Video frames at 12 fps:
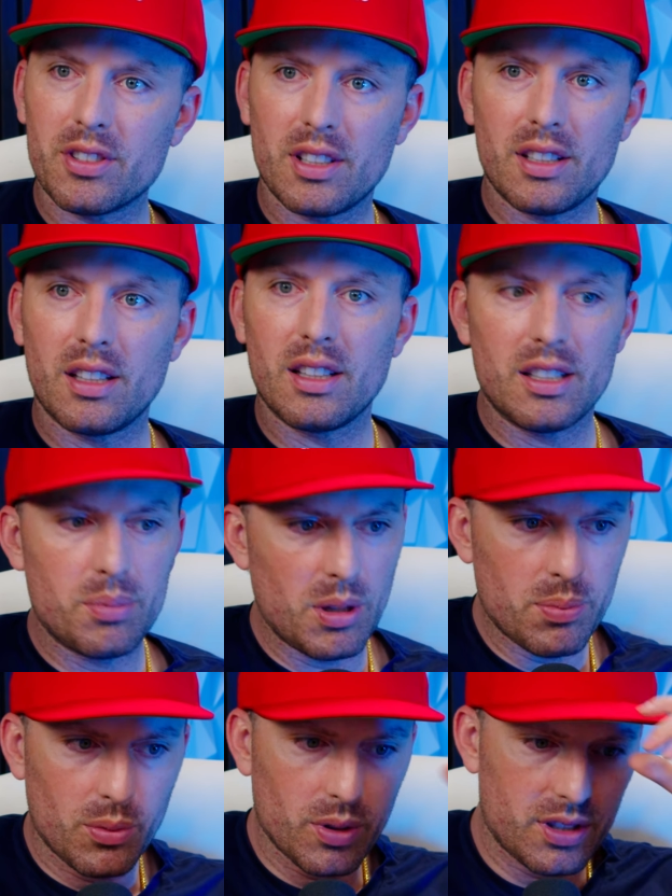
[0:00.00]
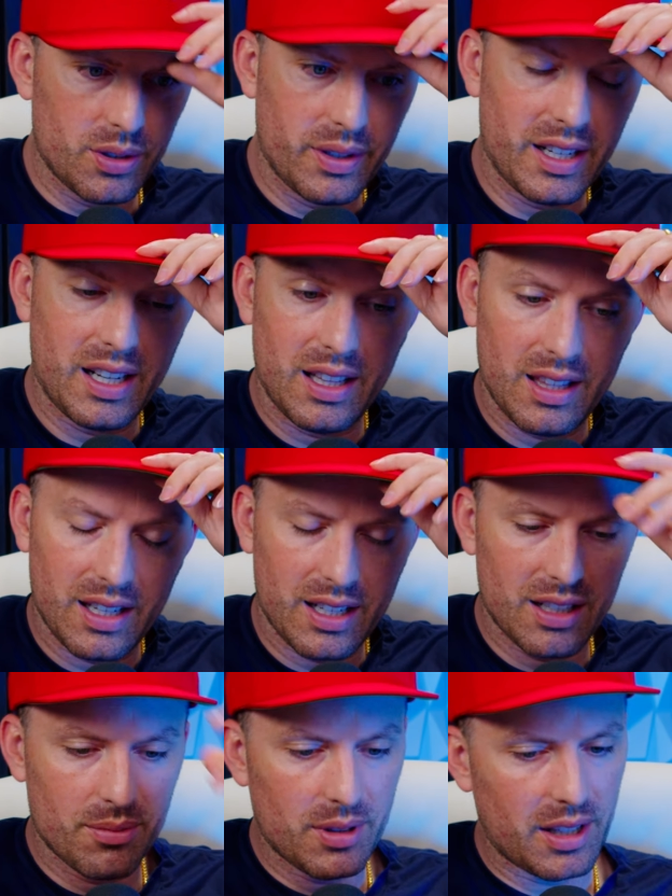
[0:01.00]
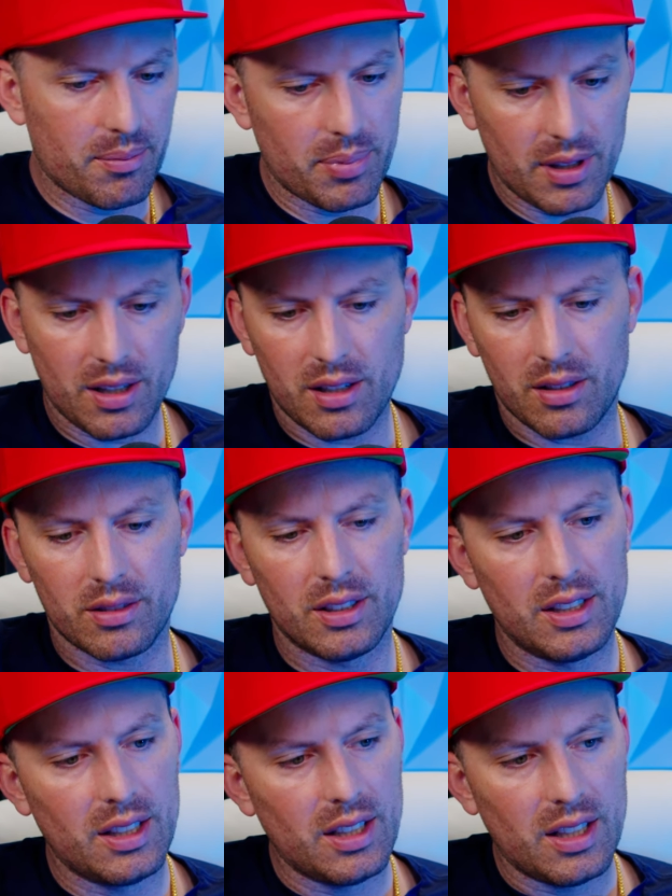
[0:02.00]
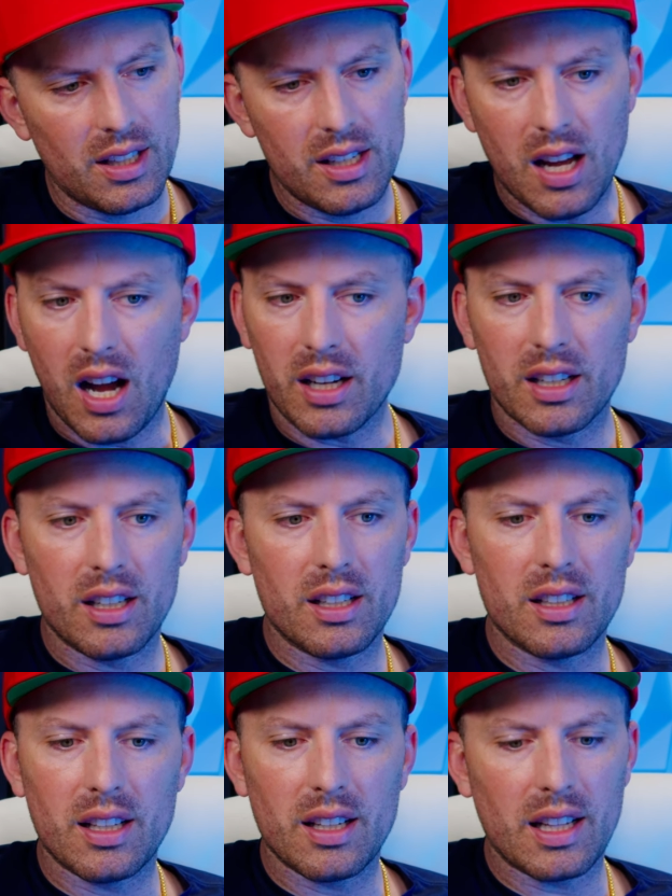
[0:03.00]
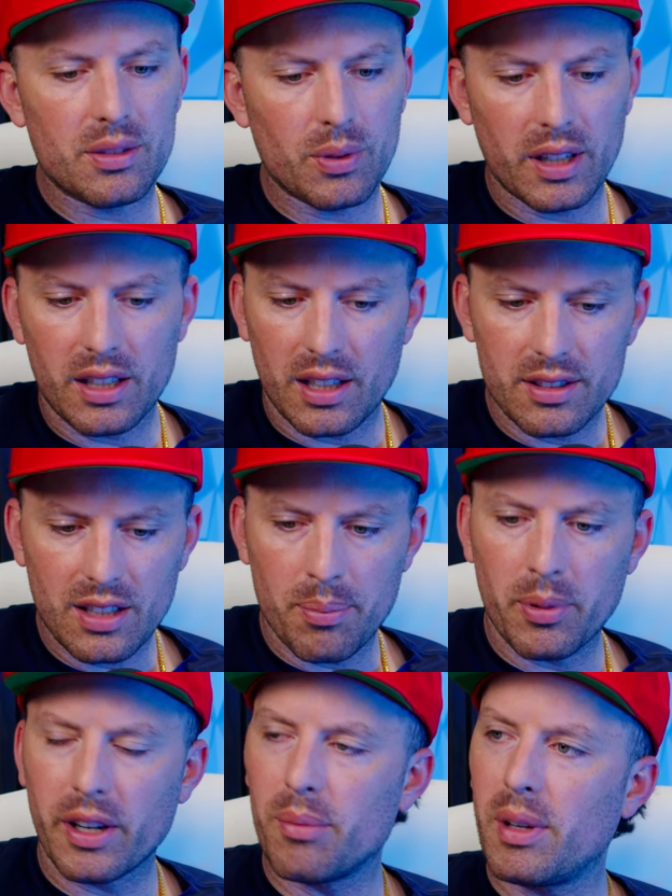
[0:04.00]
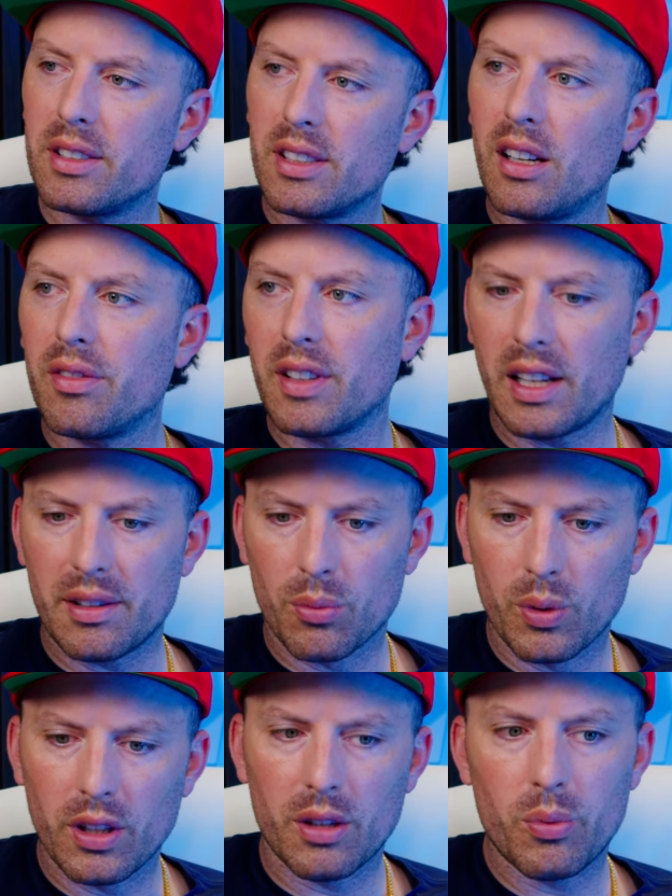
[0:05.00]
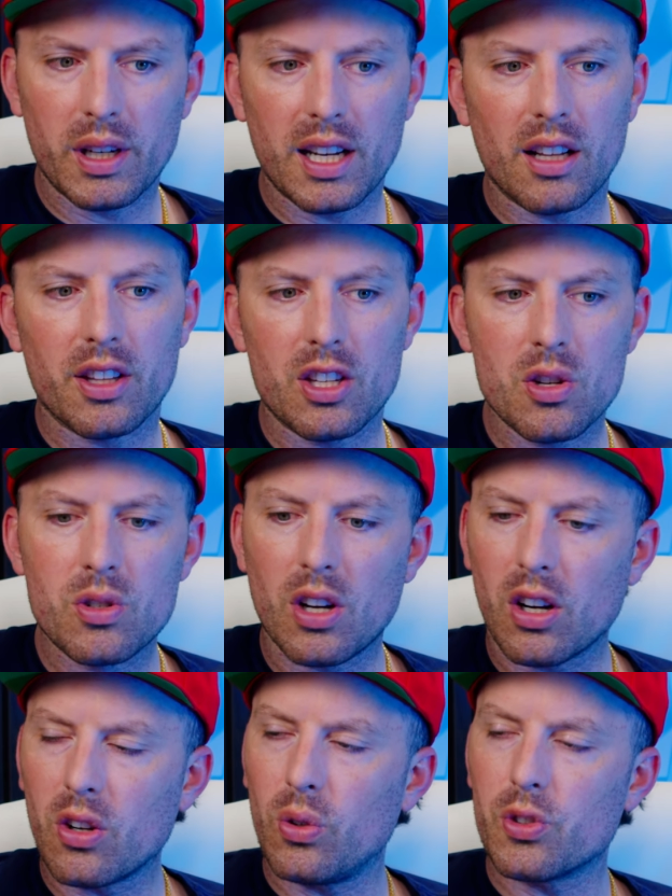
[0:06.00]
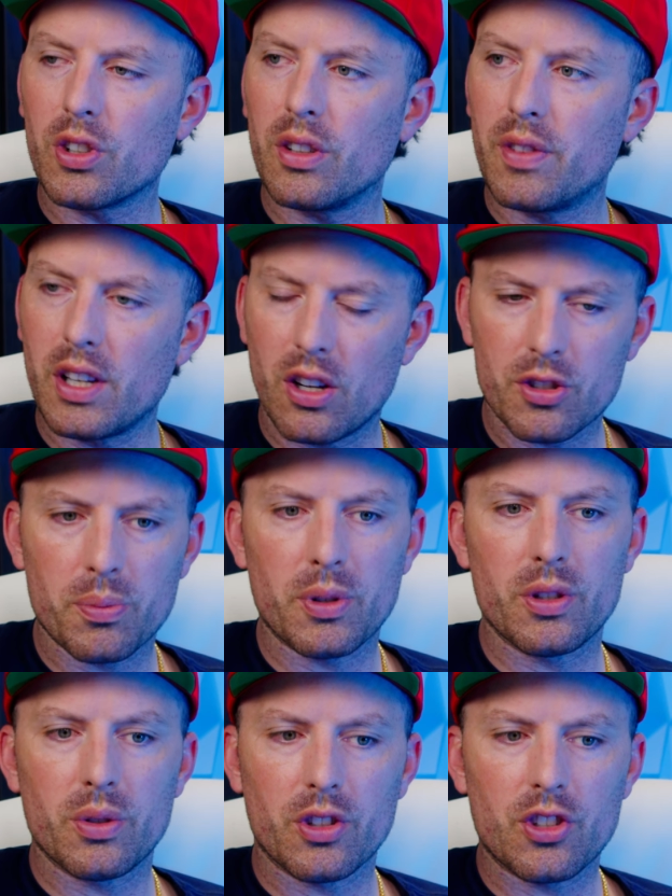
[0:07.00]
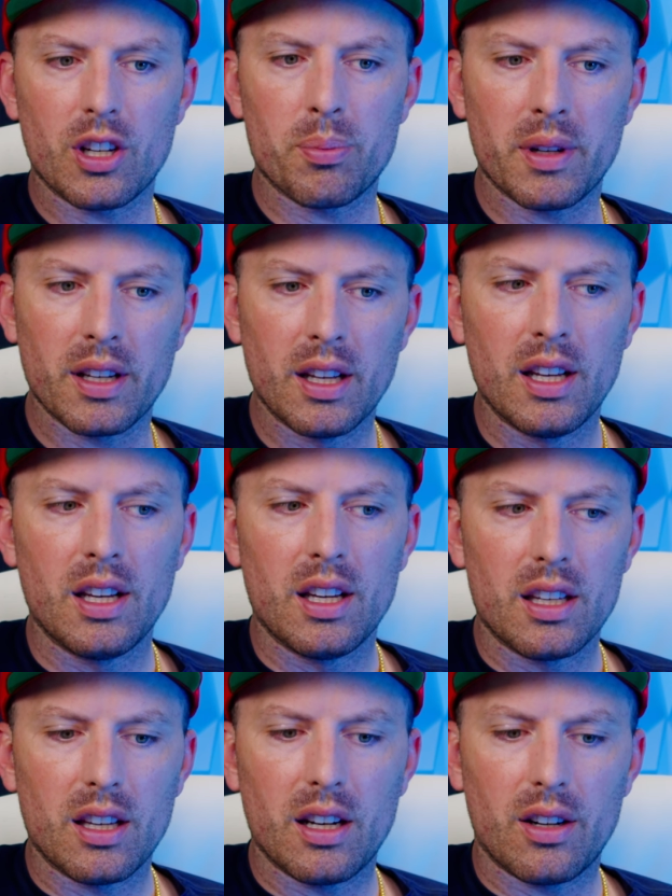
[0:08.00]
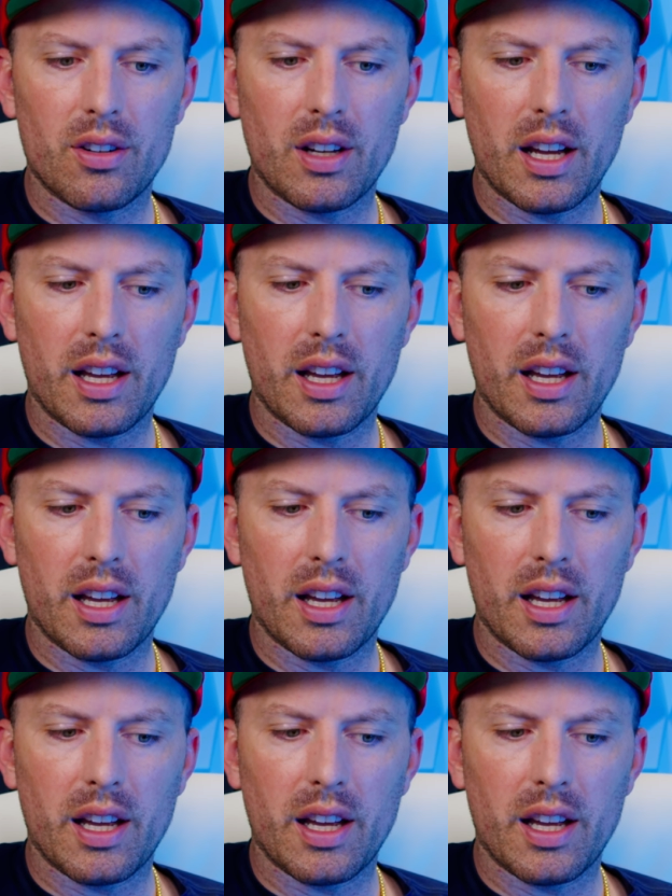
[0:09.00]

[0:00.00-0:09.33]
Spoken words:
And these people weren't doing anything. And I'm like, bro, not good. And then that's where I kind of separated myself. And I really went in on the Utah culture of the entrepreneurship. And, you know,